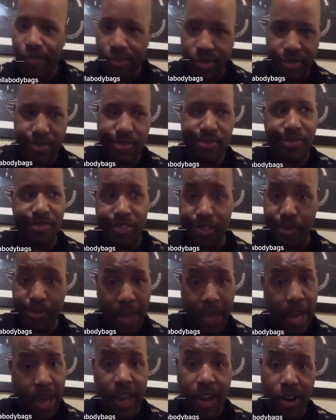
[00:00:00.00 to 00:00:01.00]
some
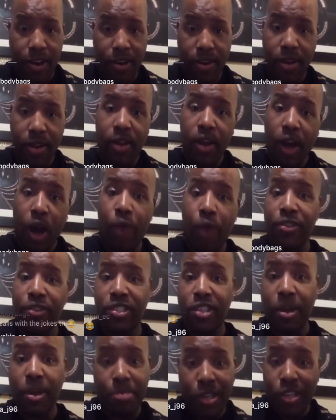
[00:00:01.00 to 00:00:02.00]
hair over
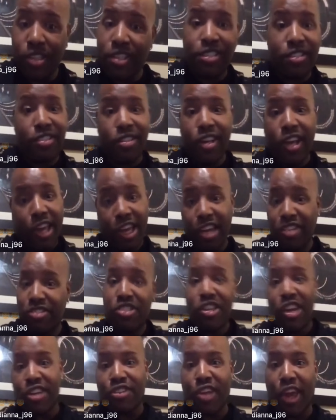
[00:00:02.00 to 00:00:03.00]
something just it's
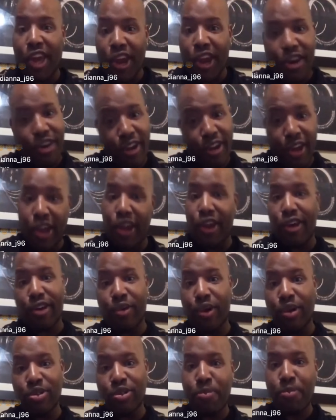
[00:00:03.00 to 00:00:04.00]
just hair hair
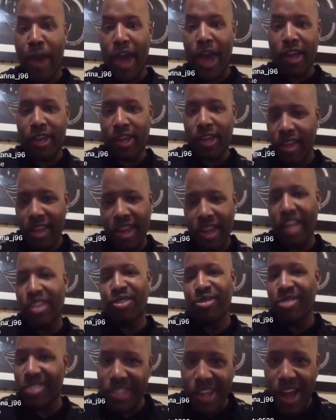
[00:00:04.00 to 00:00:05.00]
grows back like you
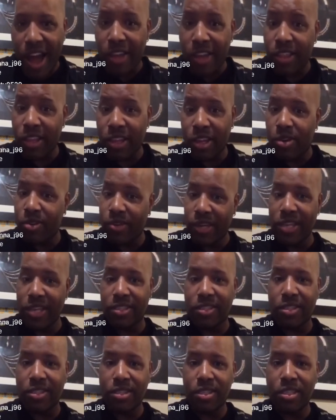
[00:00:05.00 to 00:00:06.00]
see all the little
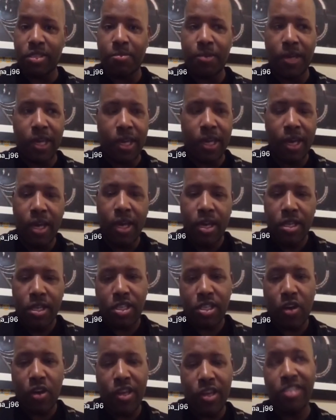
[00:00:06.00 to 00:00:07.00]
instances but so
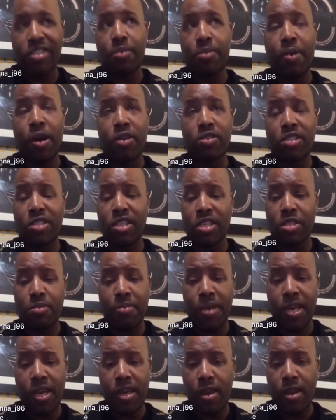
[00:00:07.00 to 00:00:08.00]
he's supposed to just
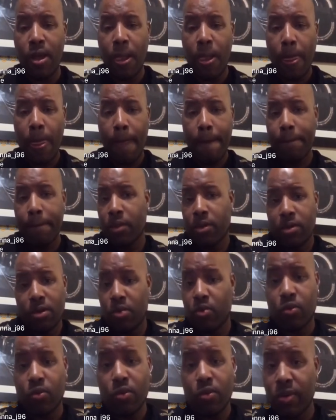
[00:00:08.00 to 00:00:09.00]
be
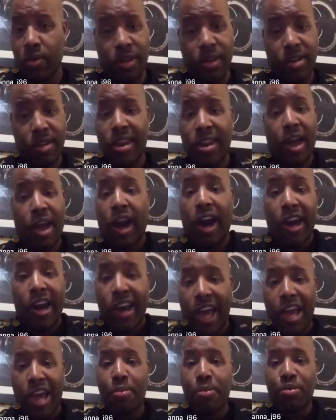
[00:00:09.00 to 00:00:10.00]

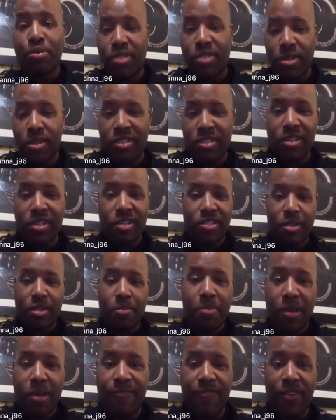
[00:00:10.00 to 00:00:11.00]
unable to to, to be
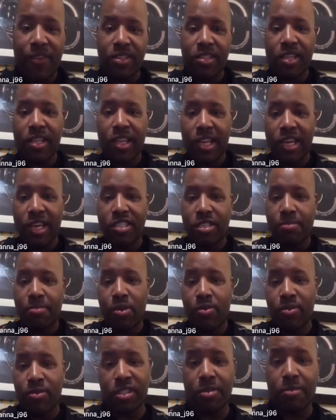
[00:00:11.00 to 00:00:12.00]
physically intimate with
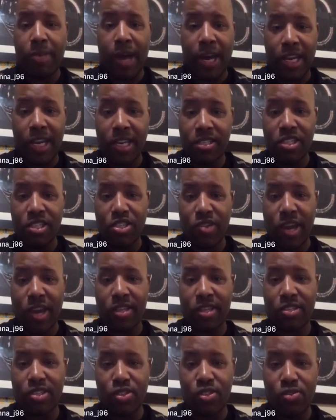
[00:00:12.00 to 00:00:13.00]
somebody he's attracted
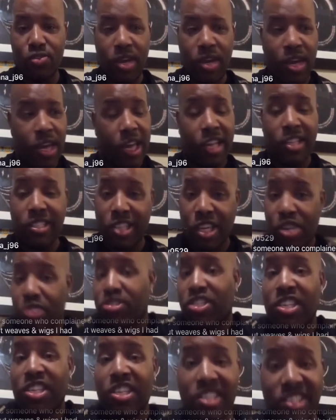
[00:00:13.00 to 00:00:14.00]
to until she
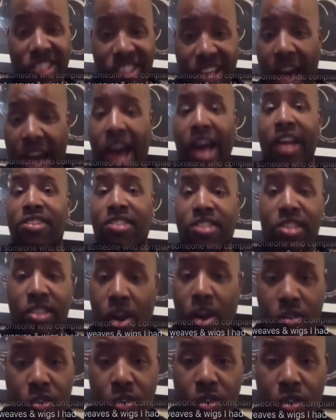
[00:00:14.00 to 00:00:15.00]
decides she gonna
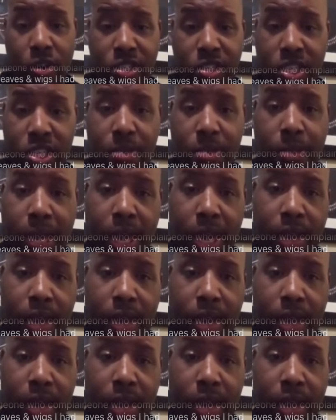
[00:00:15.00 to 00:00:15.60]
grow her shit back